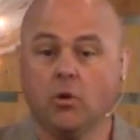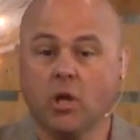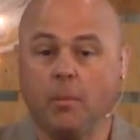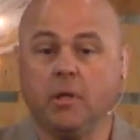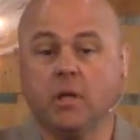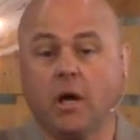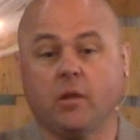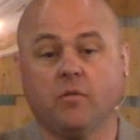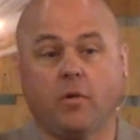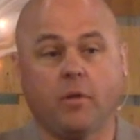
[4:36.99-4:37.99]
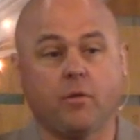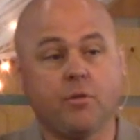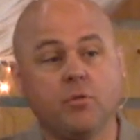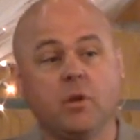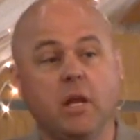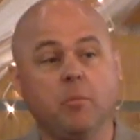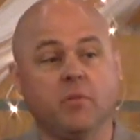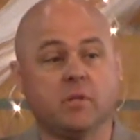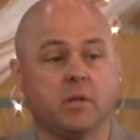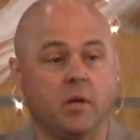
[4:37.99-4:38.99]
You're coming to God the Father through the name
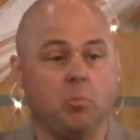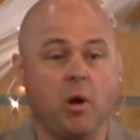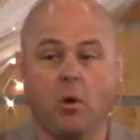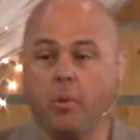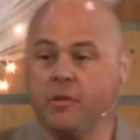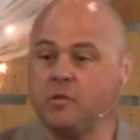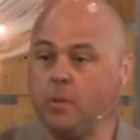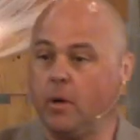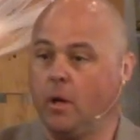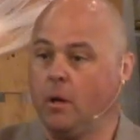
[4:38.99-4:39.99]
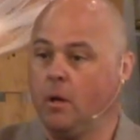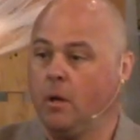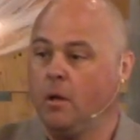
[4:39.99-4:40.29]
of the Son, empowered by the Spirit.